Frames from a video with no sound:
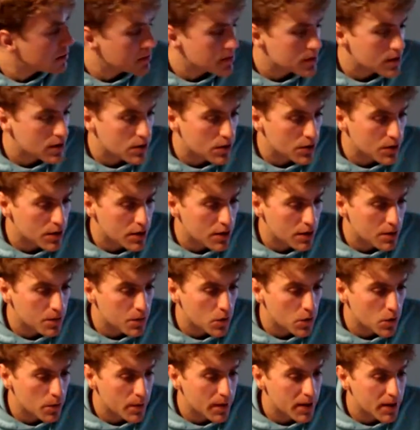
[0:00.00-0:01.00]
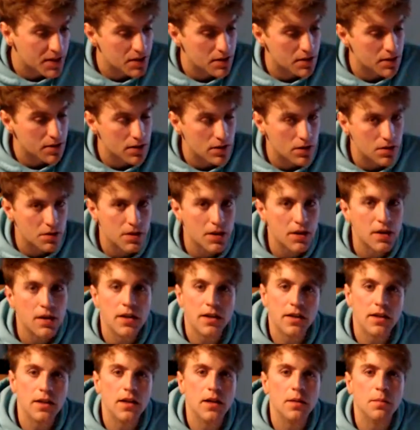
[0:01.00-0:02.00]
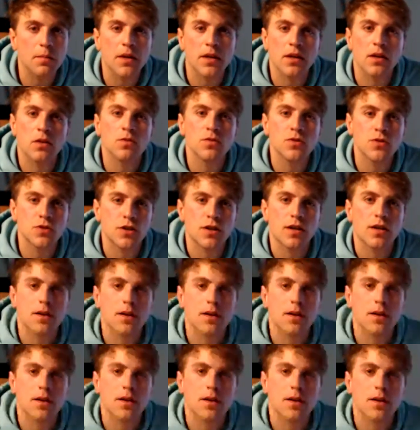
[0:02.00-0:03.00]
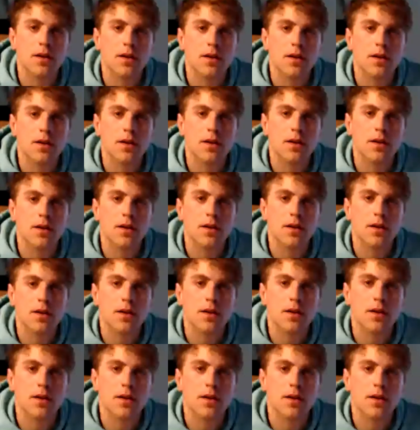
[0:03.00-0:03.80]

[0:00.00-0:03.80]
So another 4 weeks until get my nose job. Just kidding.